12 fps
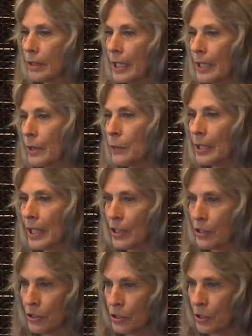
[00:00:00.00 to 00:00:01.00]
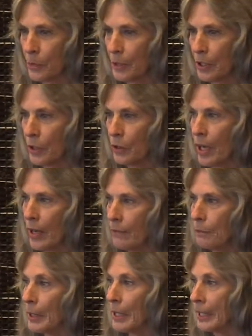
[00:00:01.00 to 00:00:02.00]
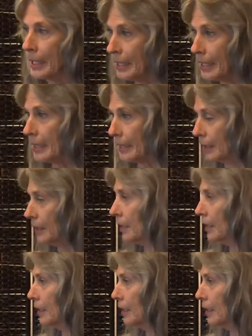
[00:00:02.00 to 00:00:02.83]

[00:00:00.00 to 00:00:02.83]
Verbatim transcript: any relationship that you have been in